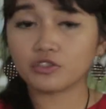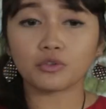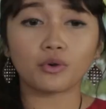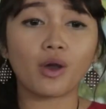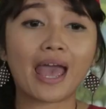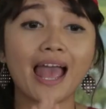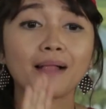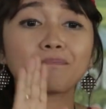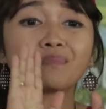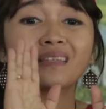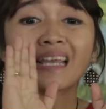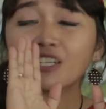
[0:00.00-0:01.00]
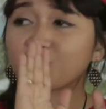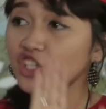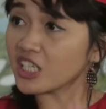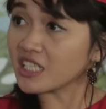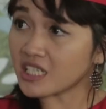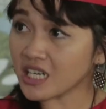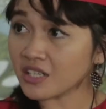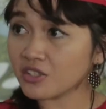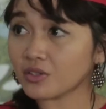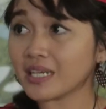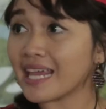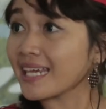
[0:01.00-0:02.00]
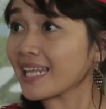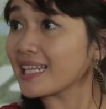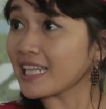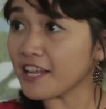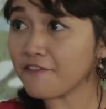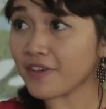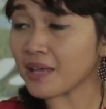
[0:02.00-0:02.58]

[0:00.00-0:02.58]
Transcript: to help their children so they can live